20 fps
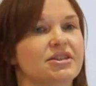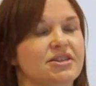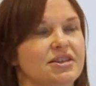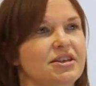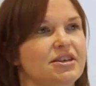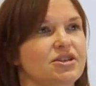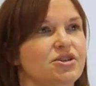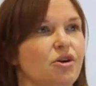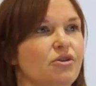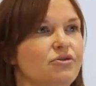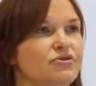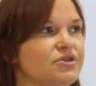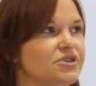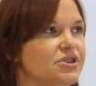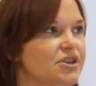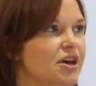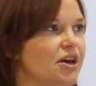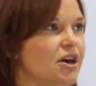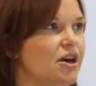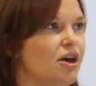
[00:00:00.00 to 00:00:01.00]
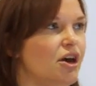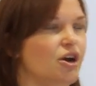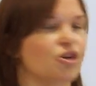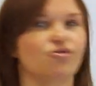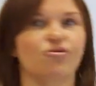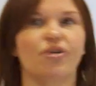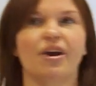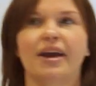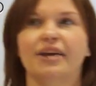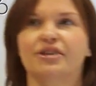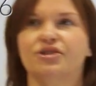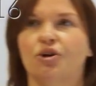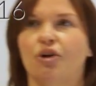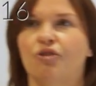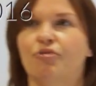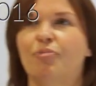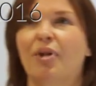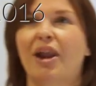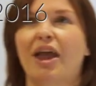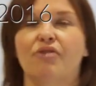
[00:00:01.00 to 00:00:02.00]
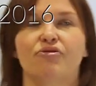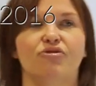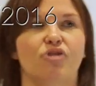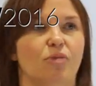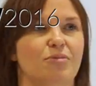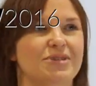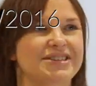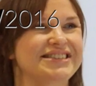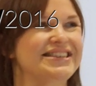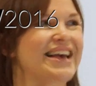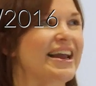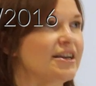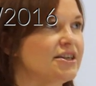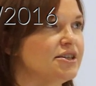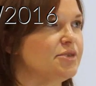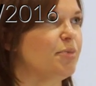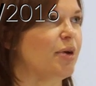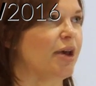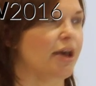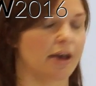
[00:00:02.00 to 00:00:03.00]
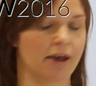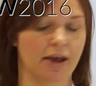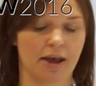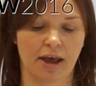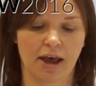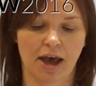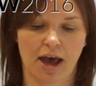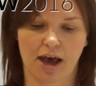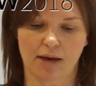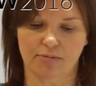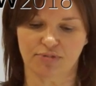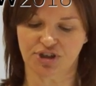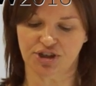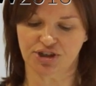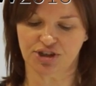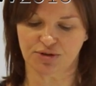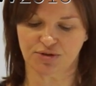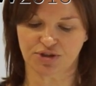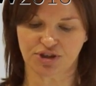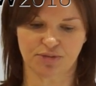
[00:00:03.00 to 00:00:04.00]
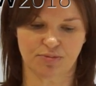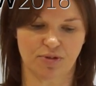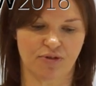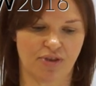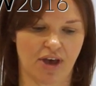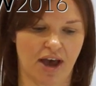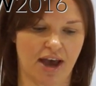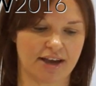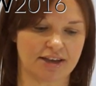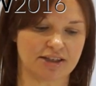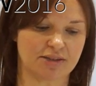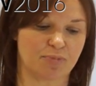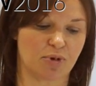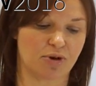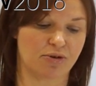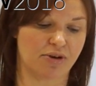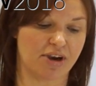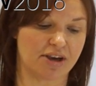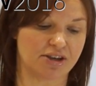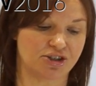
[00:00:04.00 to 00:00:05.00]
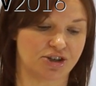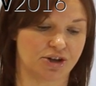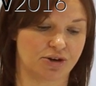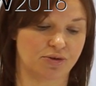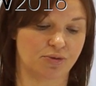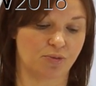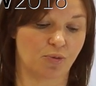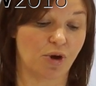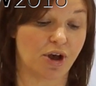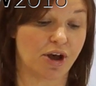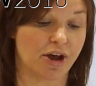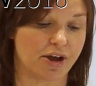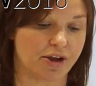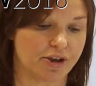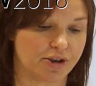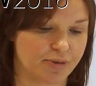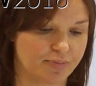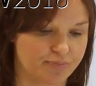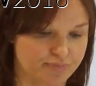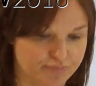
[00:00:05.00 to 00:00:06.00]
So this offers a great sort of platform, a sandpit, to do some of that exploration work.